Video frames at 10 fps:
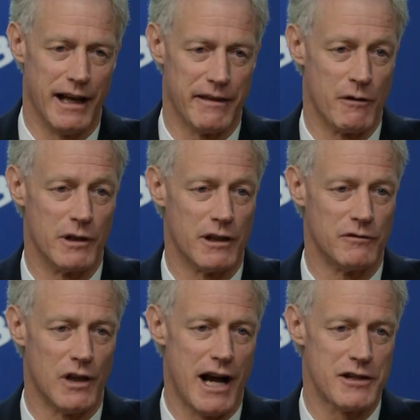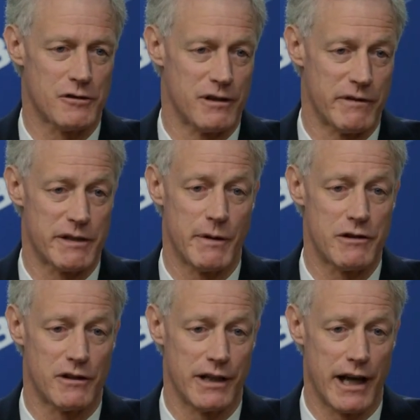and they will have lost sort of the
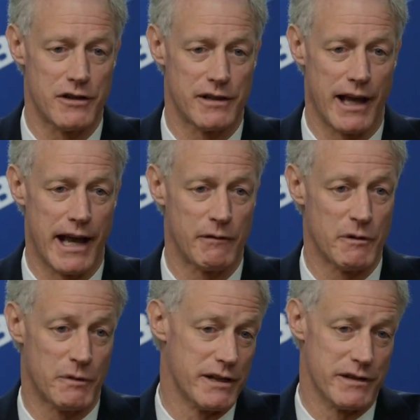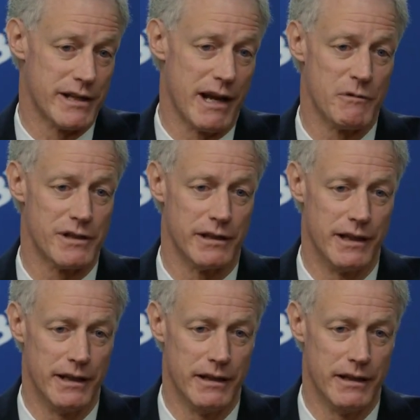special connection they had with President Samuelson.